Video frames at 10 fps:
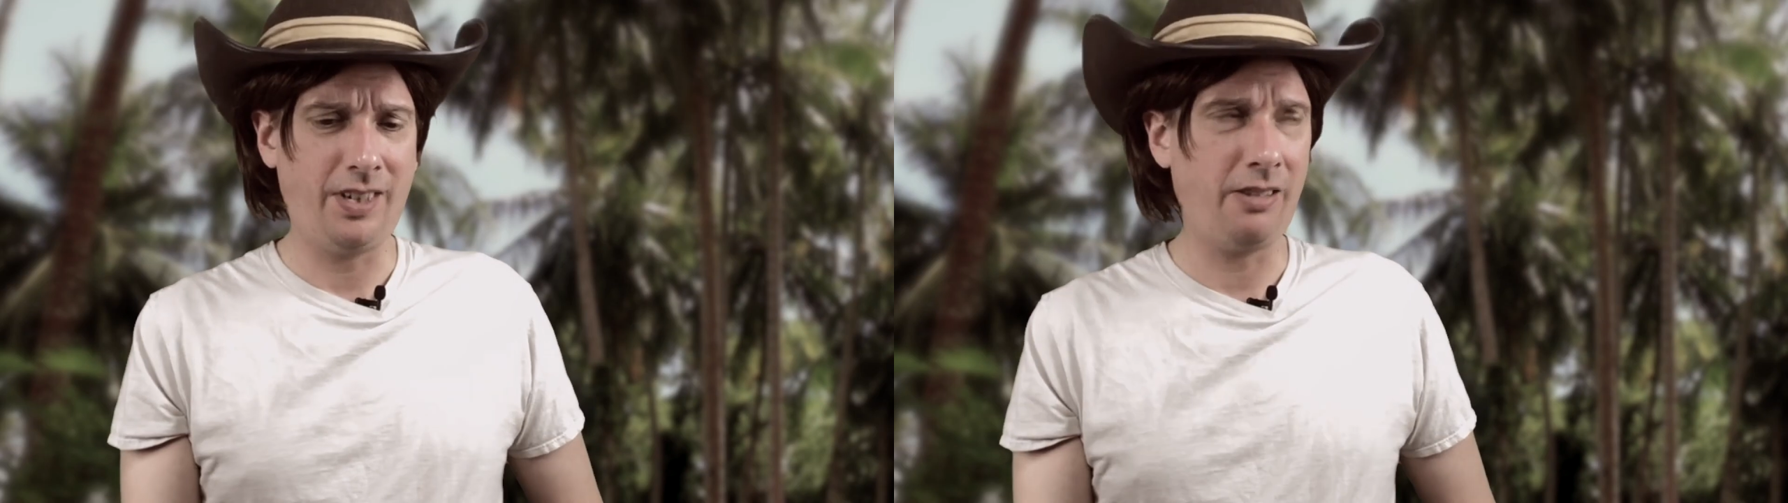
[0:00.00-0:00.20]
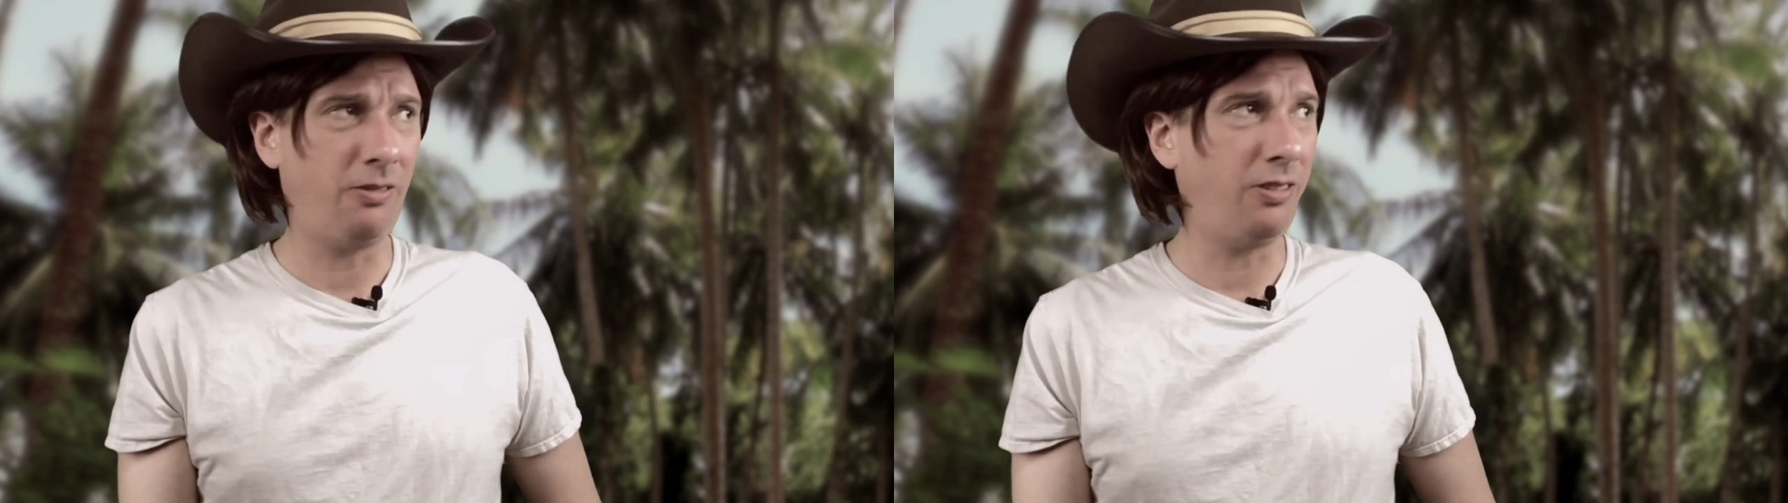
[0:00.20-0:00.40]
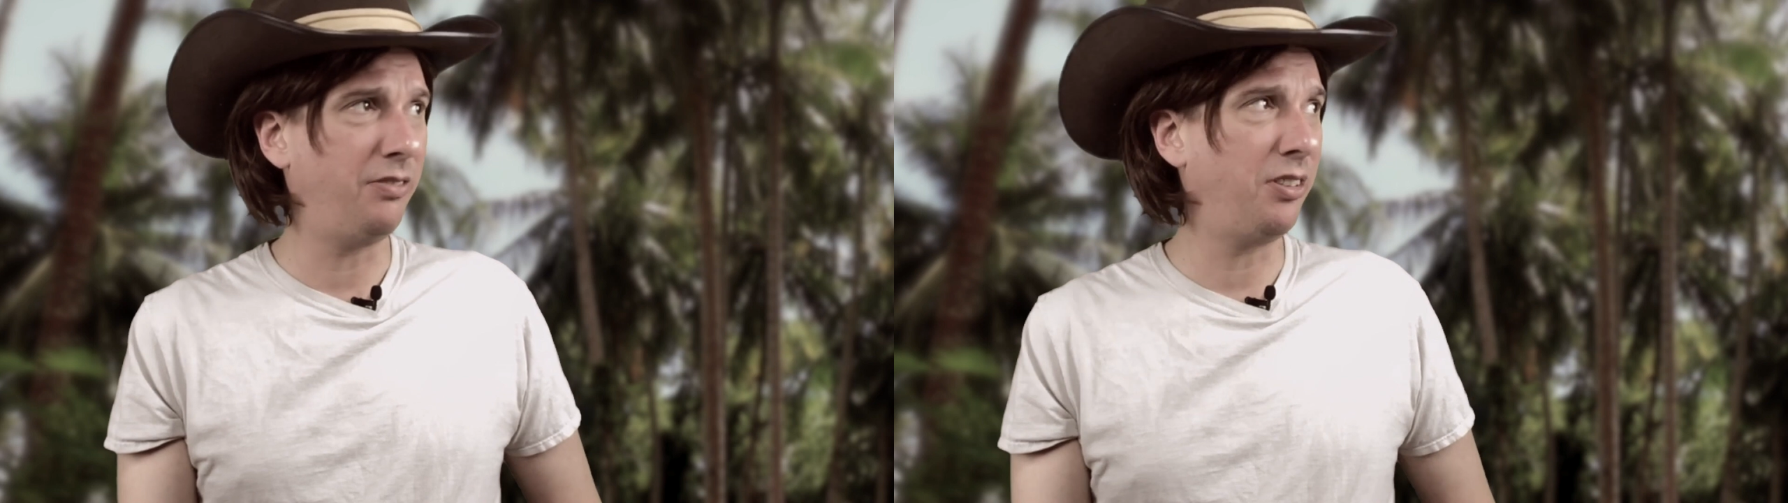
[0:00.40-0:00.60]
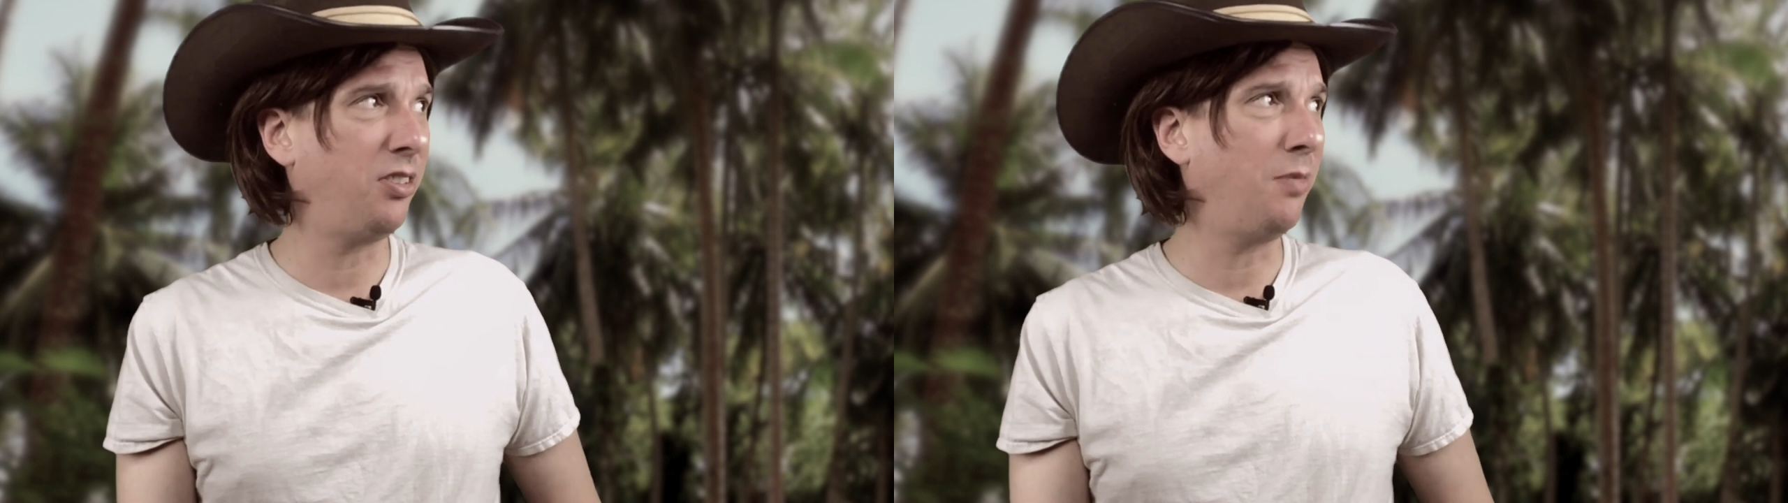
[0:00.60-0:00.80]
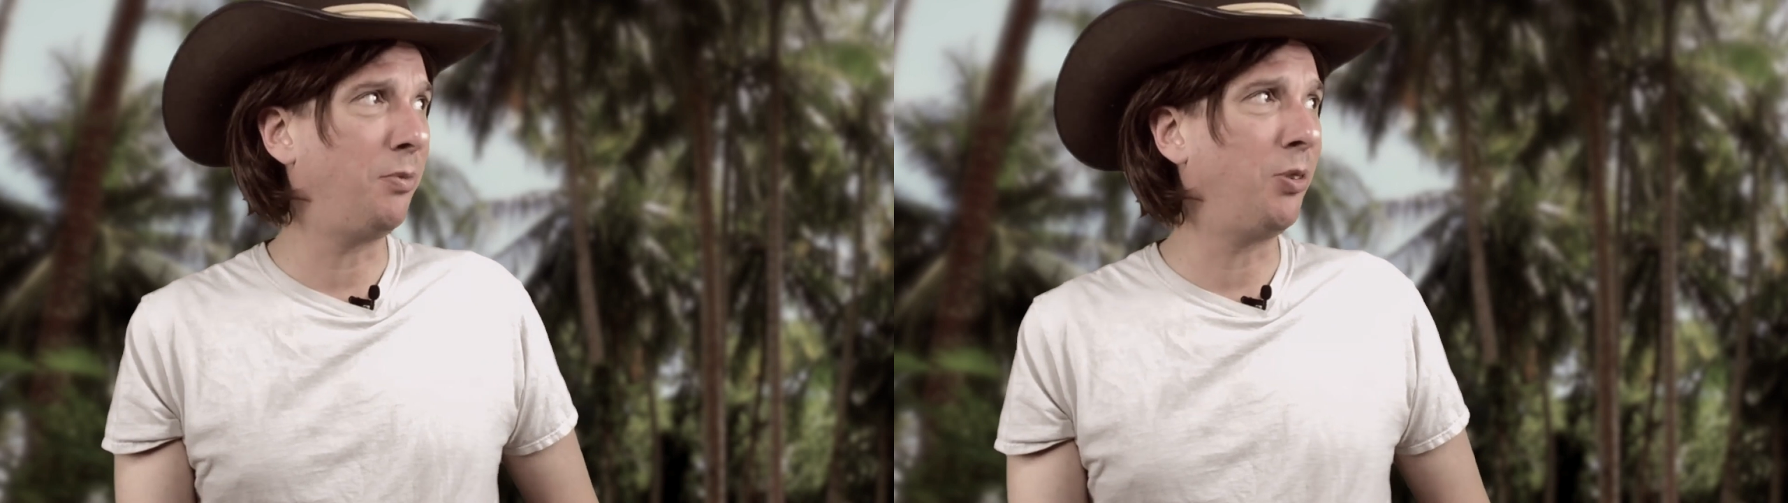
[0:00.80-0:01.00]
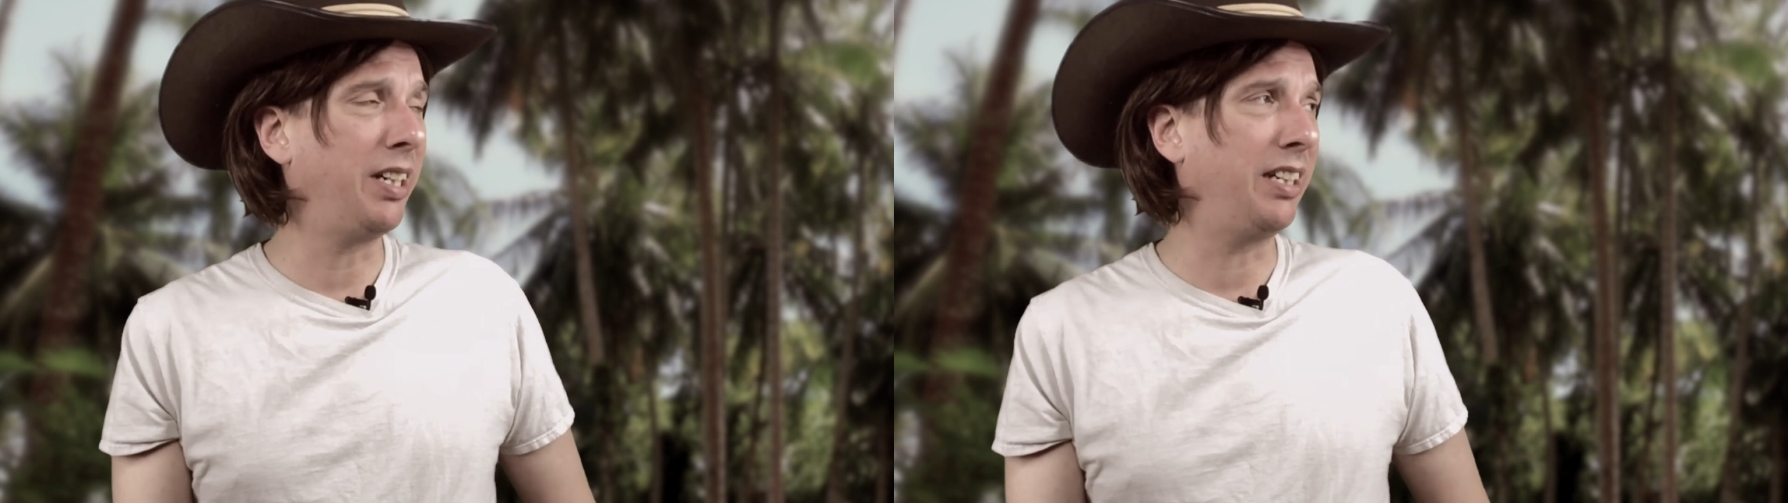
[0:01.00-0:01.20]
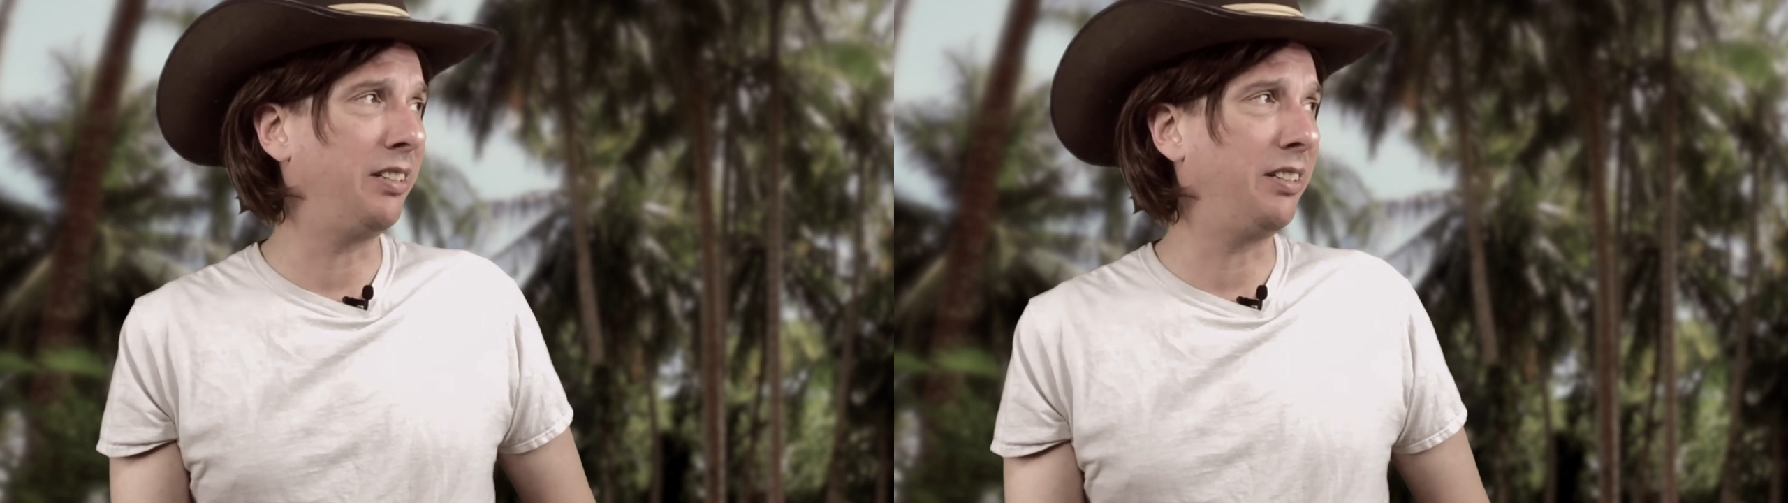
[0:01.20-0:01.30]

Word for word: Darryl, if I stopped drinking,